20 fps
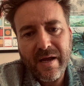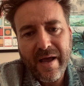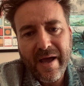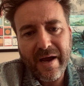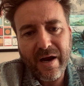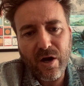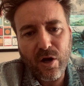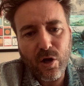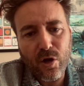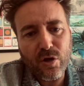
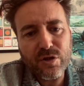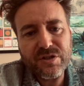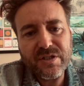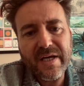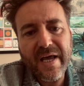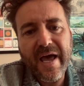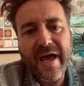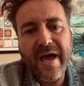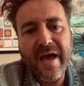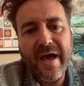and glossy
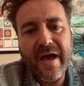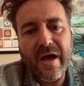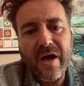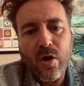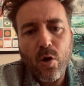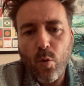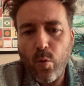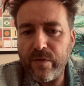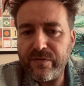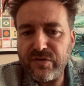hair
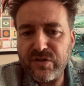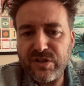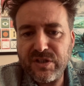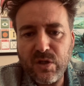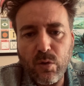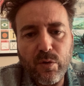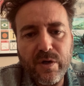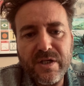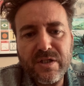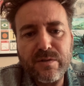with
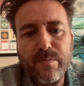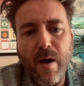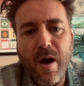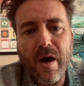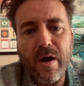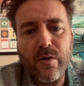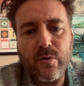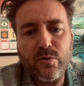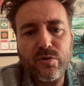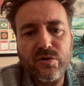silky
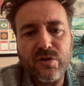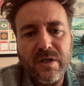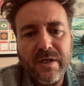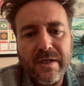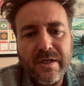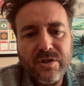smiles,